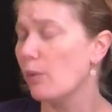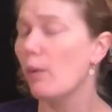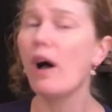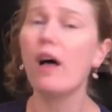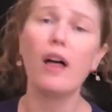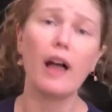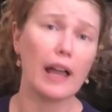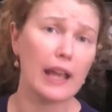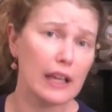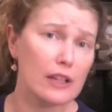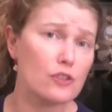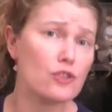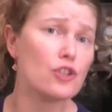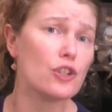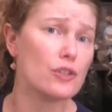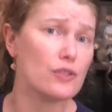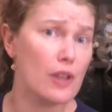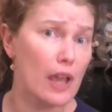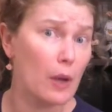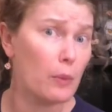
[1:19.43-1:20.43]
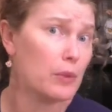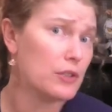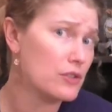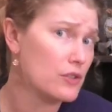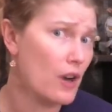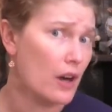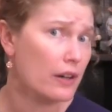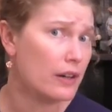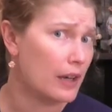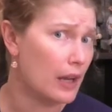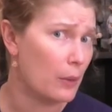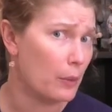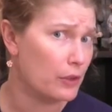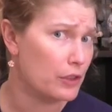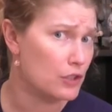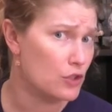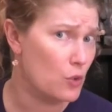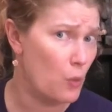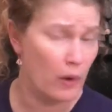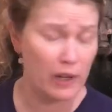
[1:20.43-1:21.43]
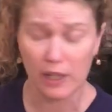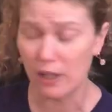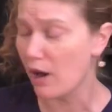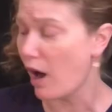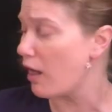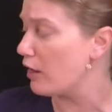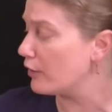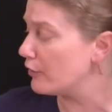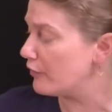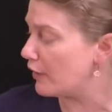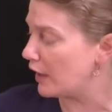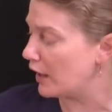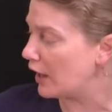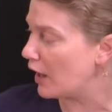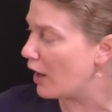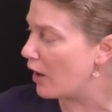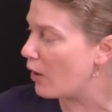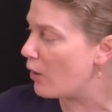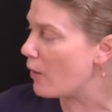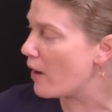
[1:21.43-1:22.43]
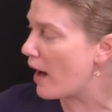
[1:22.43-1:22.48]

Well, I guess just like we started it with a $20 video.